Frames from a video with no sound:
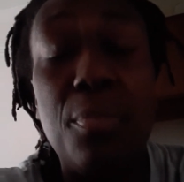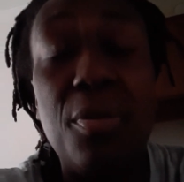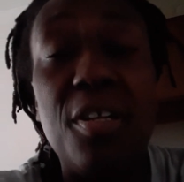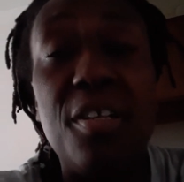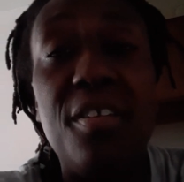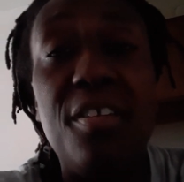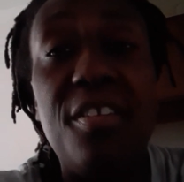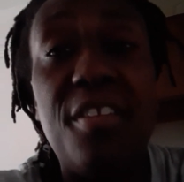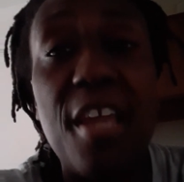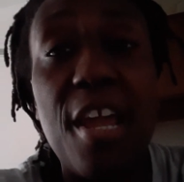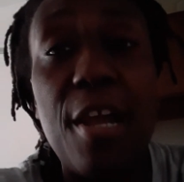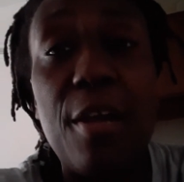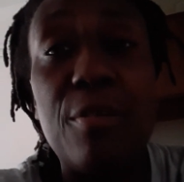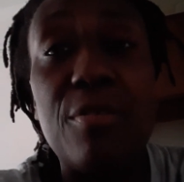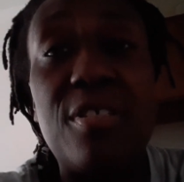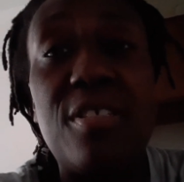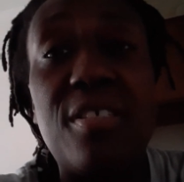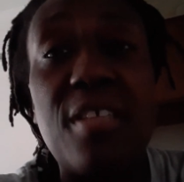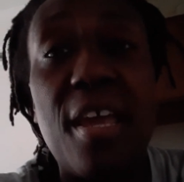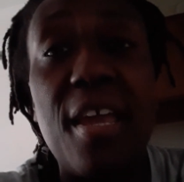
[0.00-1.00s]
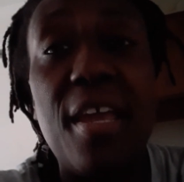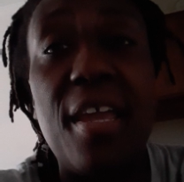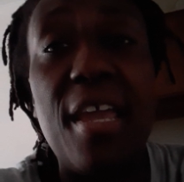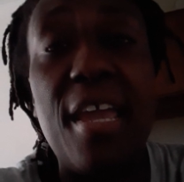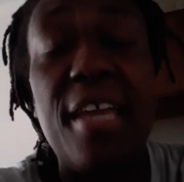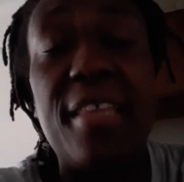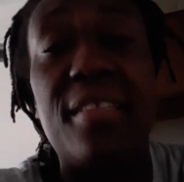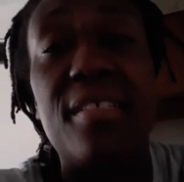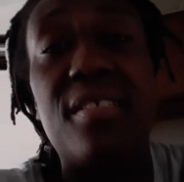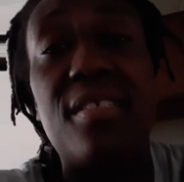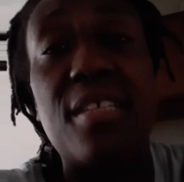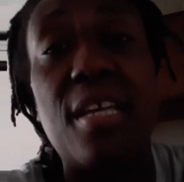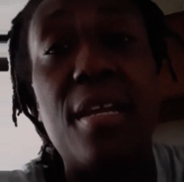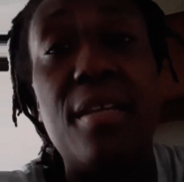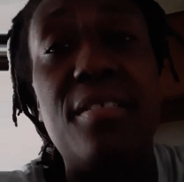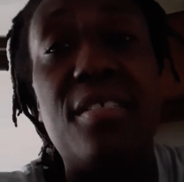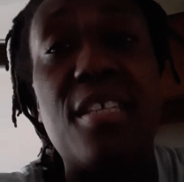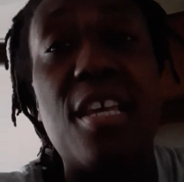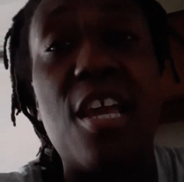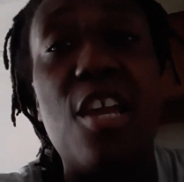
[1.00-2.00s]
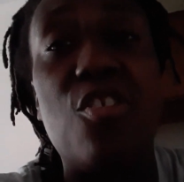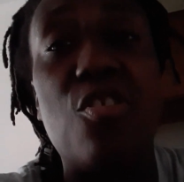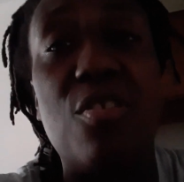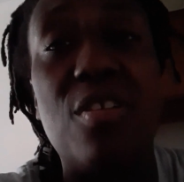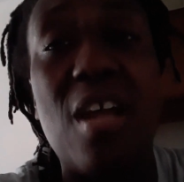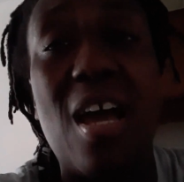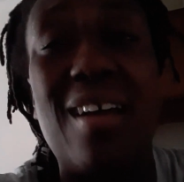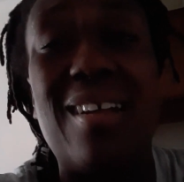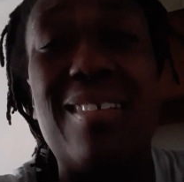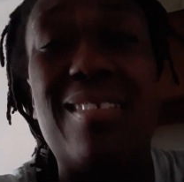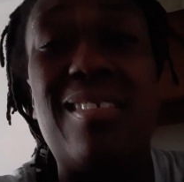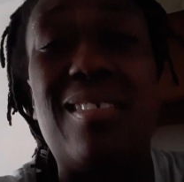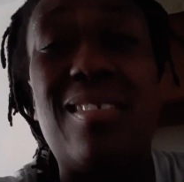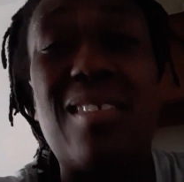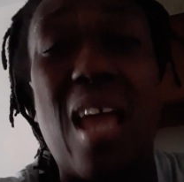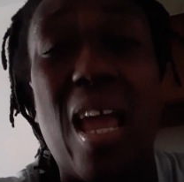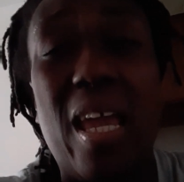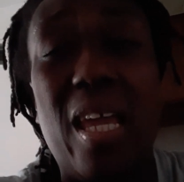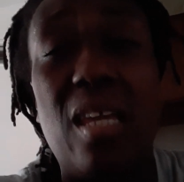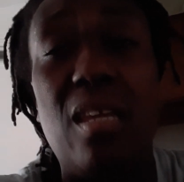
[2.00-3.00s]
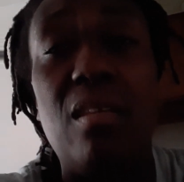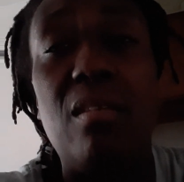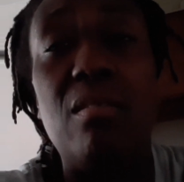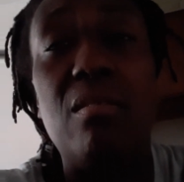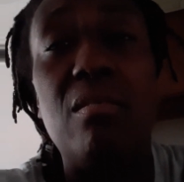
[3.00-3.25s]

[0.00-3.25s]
but dare say at the same time you're not a saint?